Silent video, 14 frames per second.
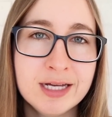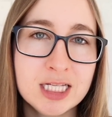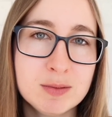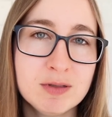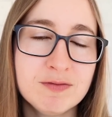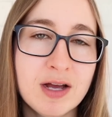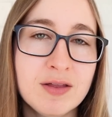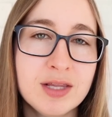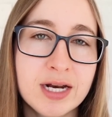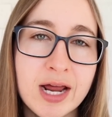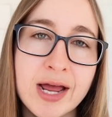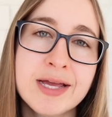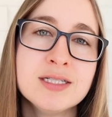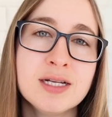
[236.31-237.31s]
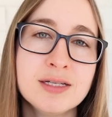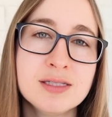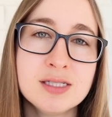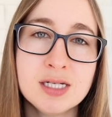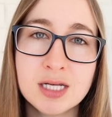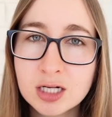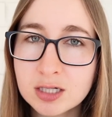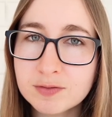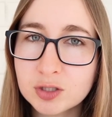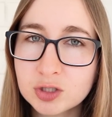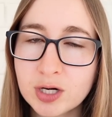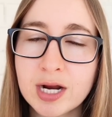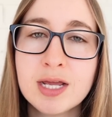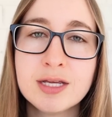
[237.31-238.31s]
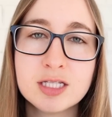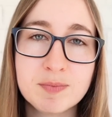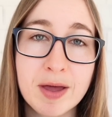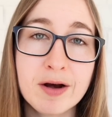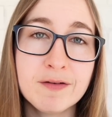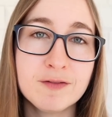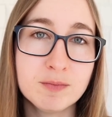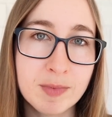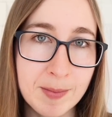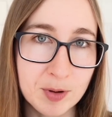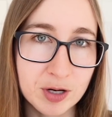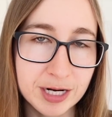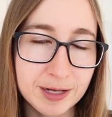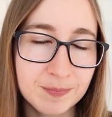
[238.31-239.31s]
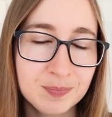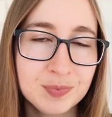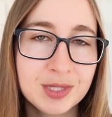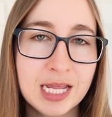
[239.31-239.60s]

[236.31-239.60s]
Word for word: it's been found that high-intensity interval training is better for memory.